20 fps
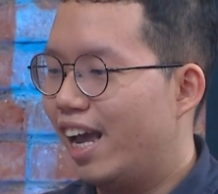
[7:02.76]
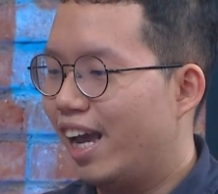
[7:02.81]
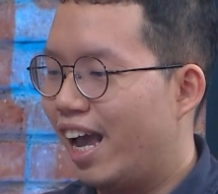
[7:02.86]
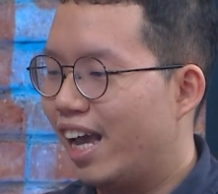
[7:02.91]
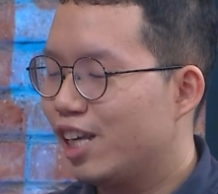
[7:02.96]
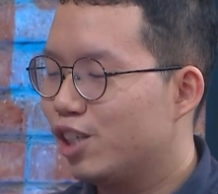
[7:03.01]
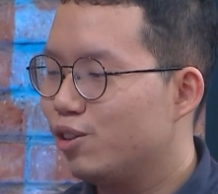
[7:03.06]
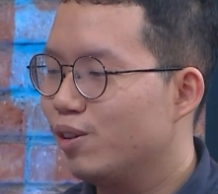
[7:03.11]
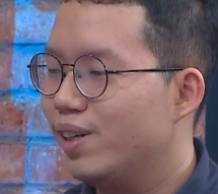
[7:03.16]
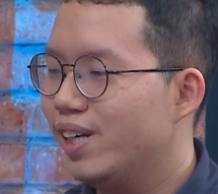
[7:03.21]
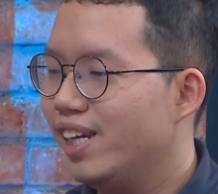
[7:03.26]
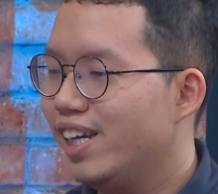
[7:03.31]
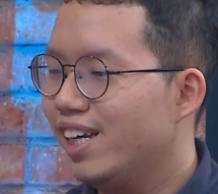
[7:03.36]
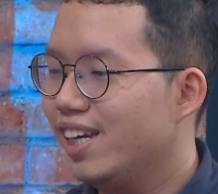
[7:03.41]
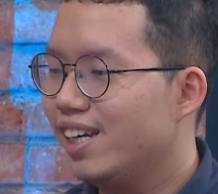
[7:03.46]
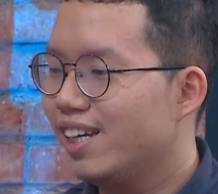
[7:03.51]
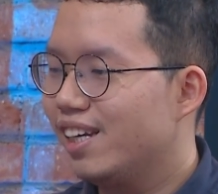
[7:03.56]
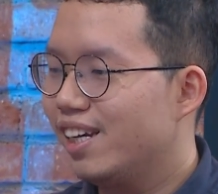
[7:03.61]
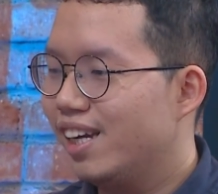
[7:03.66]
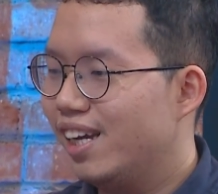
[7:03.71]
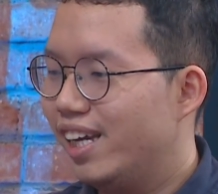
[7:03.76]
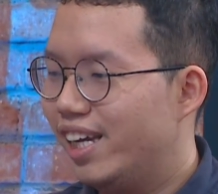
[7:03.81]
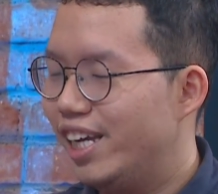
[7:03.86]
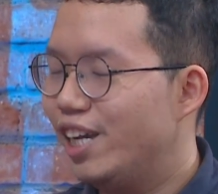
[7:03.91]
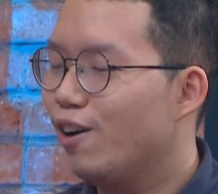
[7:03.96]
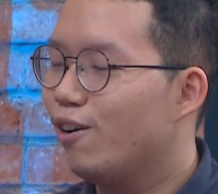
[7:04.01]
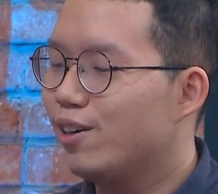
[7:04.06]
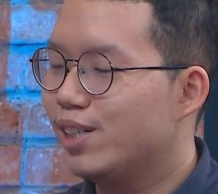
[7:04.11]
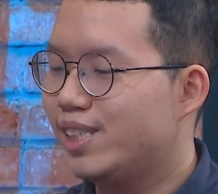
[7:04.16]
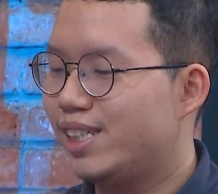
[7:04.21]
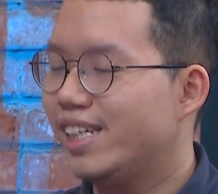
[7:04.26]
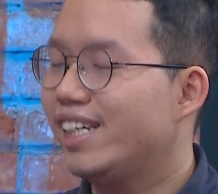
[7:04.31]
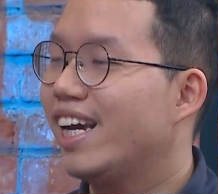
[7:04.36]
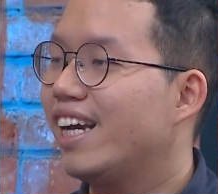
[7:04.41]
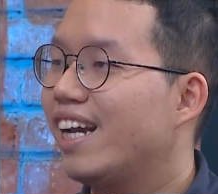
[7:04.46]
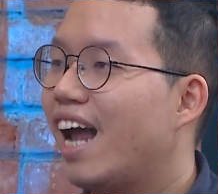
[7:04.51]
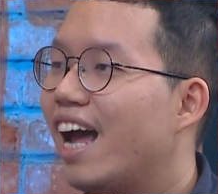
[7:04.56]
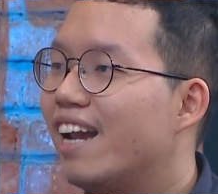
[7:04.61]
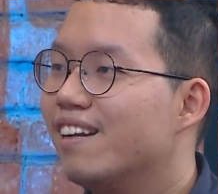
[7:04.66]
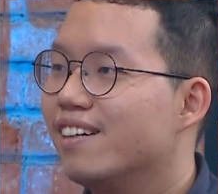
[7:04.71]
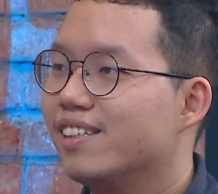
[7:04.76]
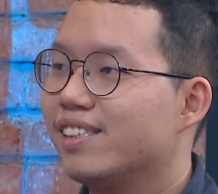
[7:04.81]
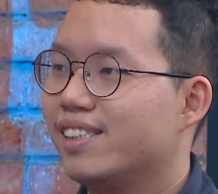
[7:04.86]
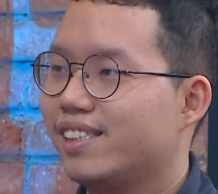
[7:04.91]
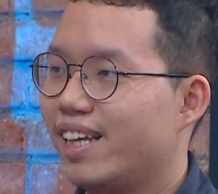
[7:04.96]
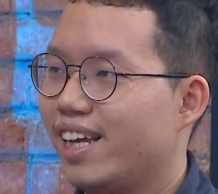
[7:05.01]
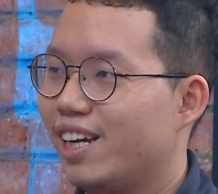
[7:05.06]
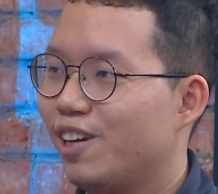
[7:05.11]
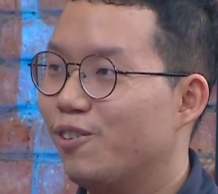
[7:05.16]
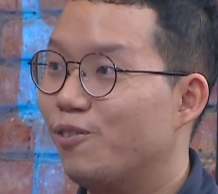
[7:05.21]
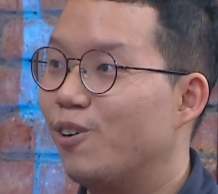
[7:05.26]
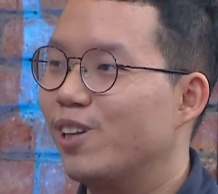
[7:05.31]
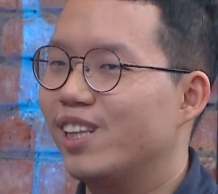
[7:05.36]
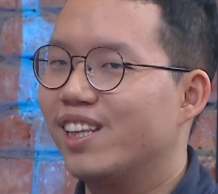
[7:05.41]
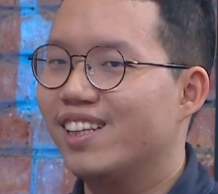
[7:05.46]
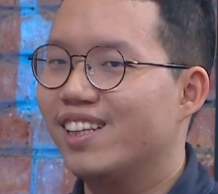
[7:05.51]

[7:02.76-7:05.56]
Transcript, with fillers: actually he or she can understand what.